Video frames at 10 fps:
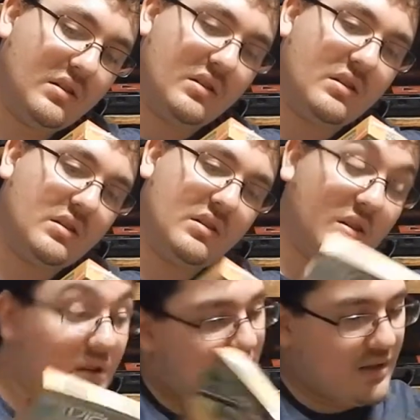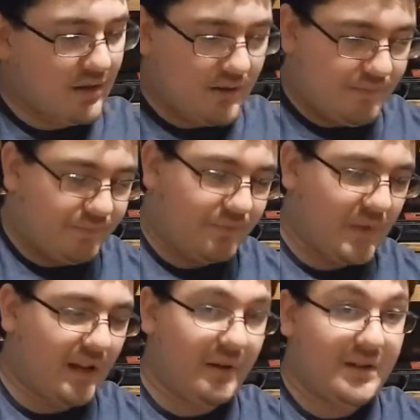Huh.
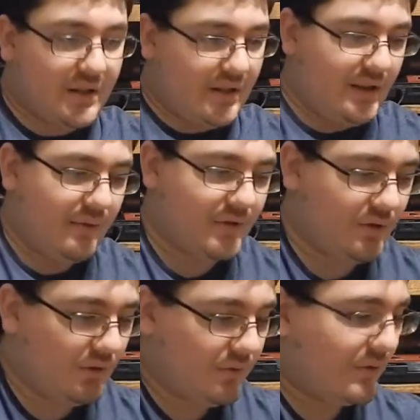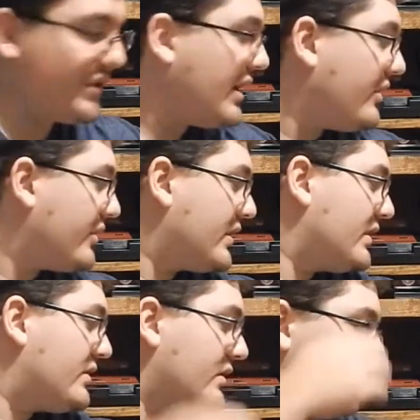Anyways, that was cool for $1
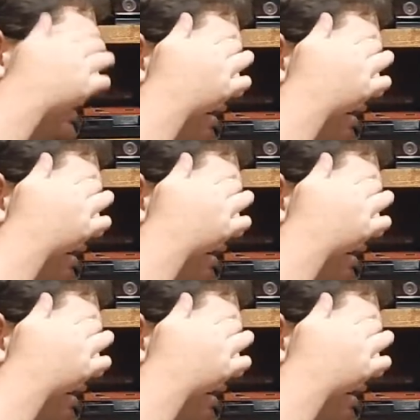each.